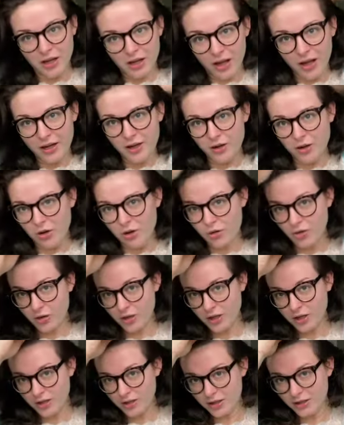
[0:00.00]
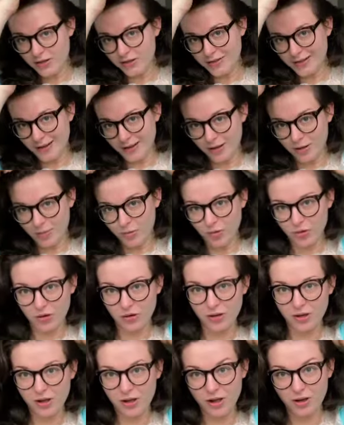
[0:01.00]
I know, it's
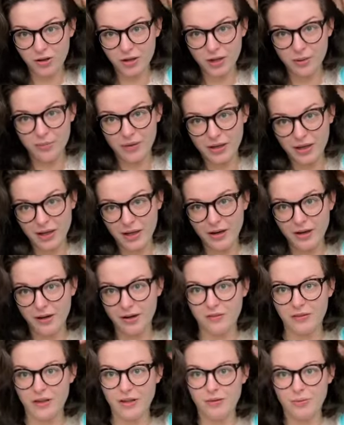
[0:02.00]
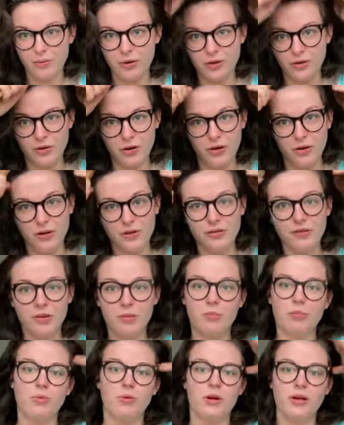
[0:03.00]
terrible. I'll cut my hair and let it regrow at
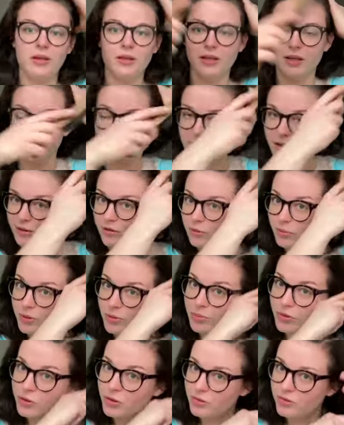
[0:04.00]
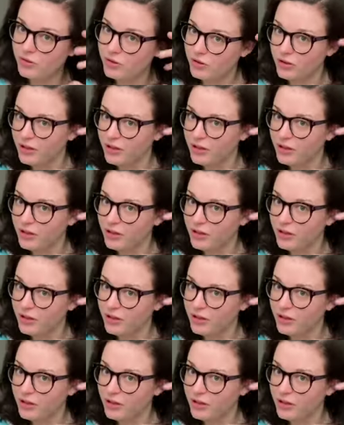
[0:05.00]
some point and it'll be beautiful